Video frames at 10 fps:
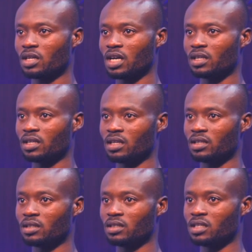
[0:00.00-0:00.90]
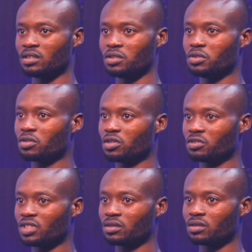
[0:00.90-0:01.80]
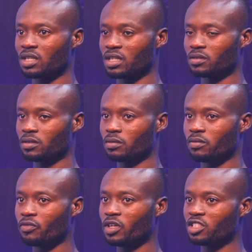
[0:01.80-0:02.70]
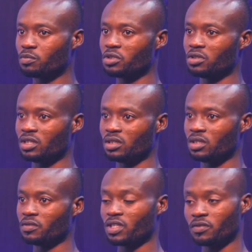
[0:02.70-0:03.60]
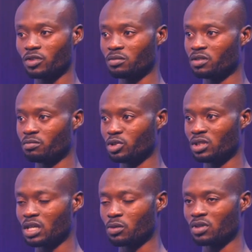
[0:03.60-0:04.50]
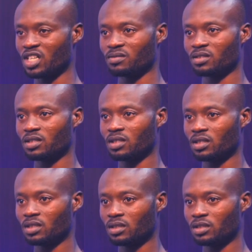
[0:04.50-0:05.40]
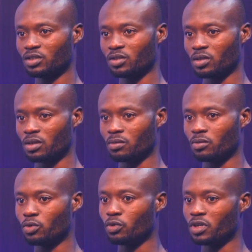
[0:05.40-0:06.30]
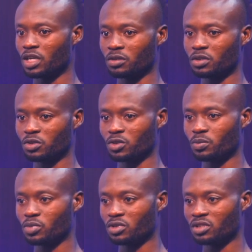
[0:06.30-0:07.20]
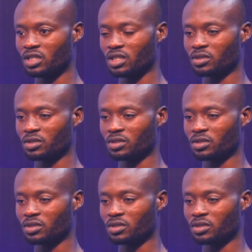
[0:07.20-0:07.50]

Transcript: And then there's a new contract on that faith building, different from the building that collapsed. So who we are going to post there.